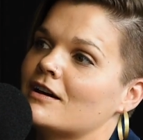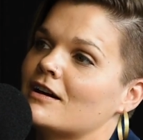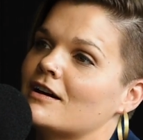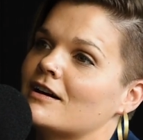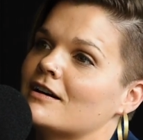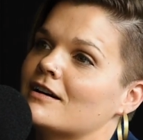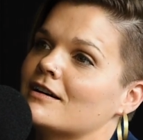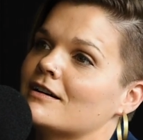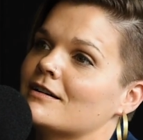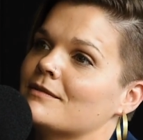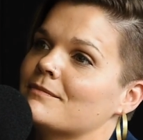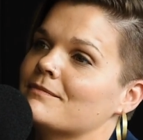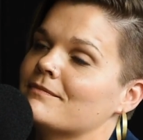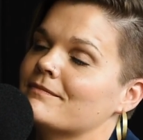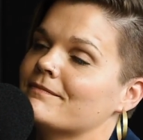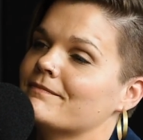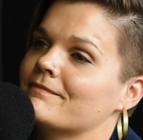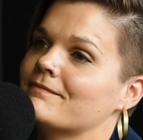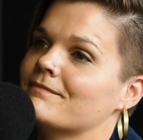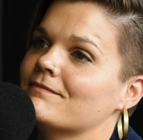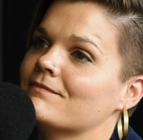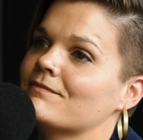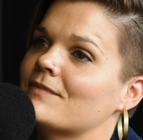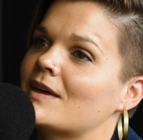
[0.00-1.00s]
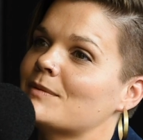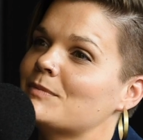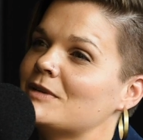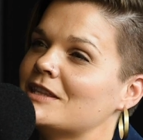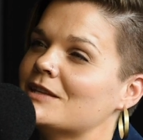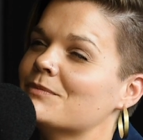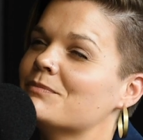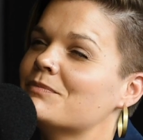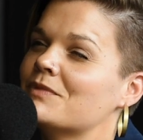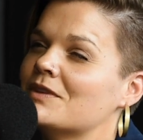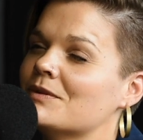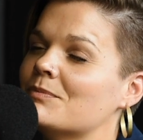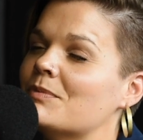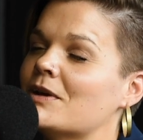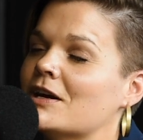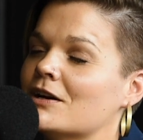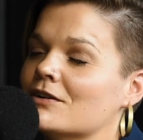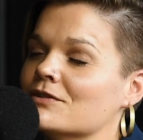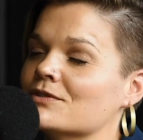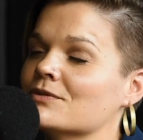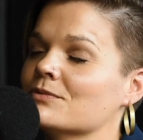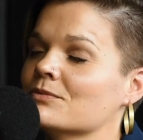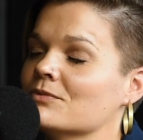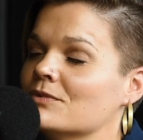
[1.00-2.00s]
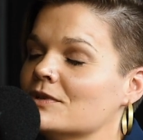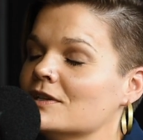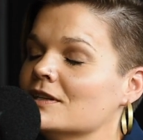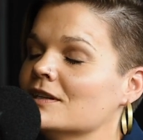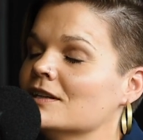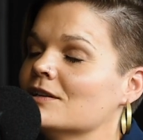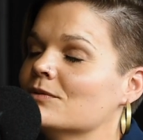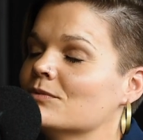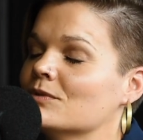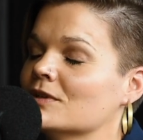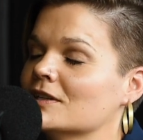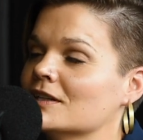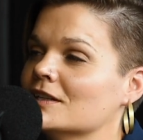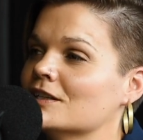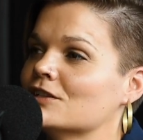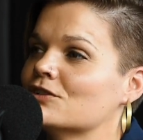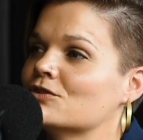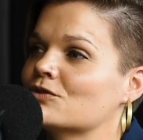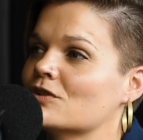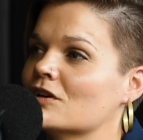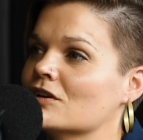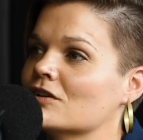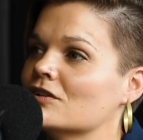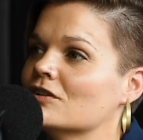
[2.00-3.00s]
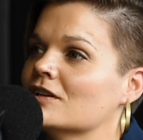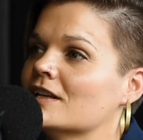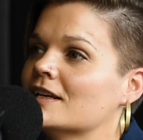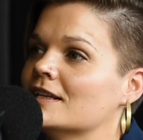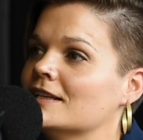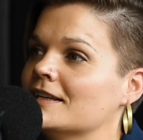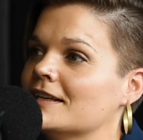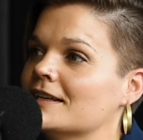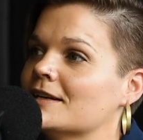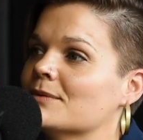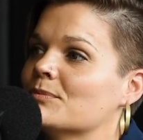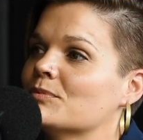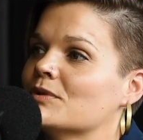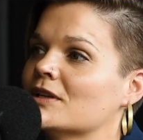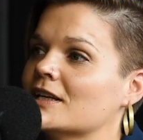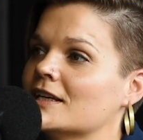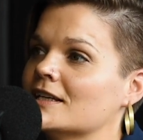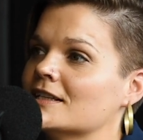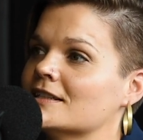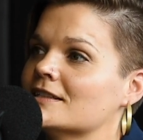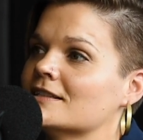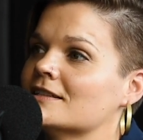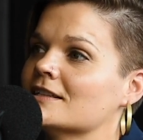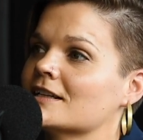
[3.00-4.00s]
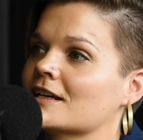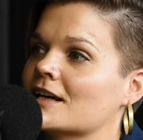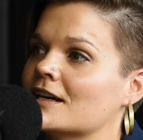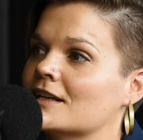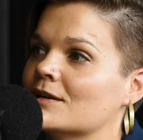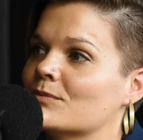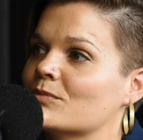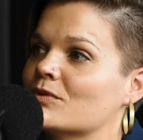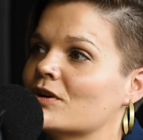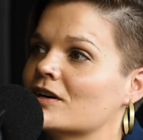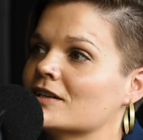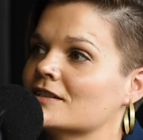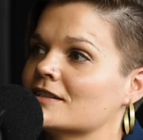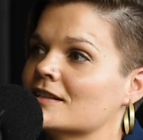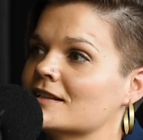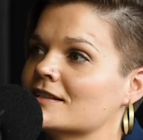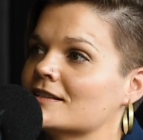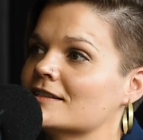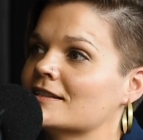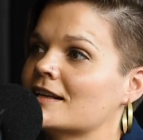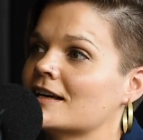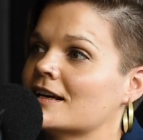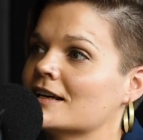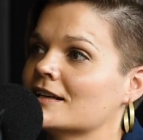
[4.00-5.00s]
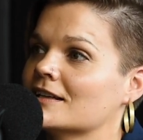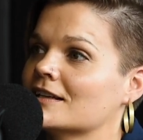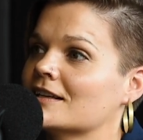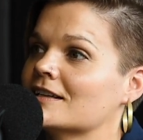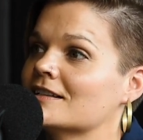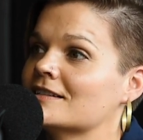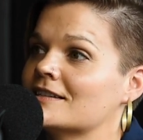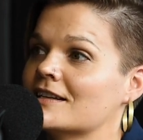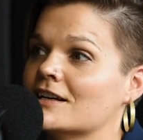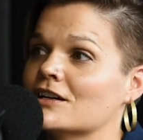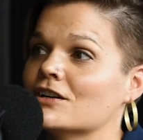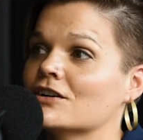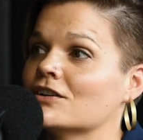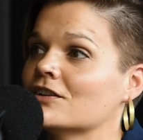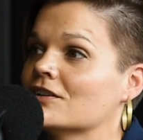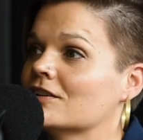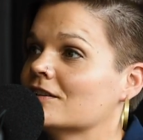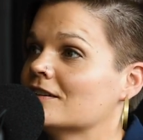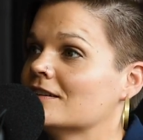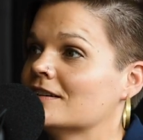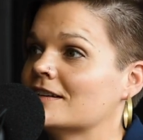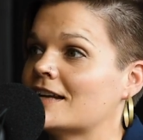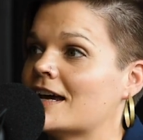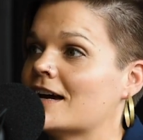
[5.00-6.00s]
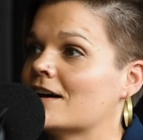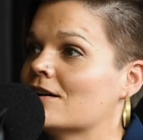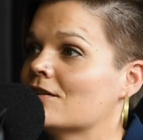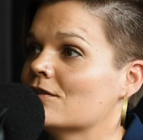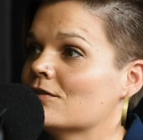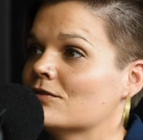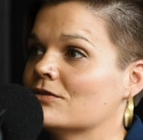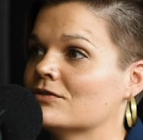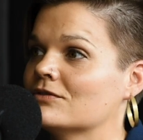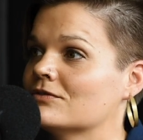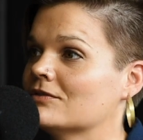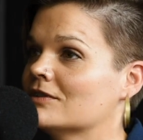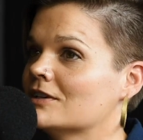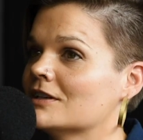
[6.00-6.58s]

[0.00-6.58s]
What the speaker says: the parents really, really struggle and need a place to kind of process that, because they're now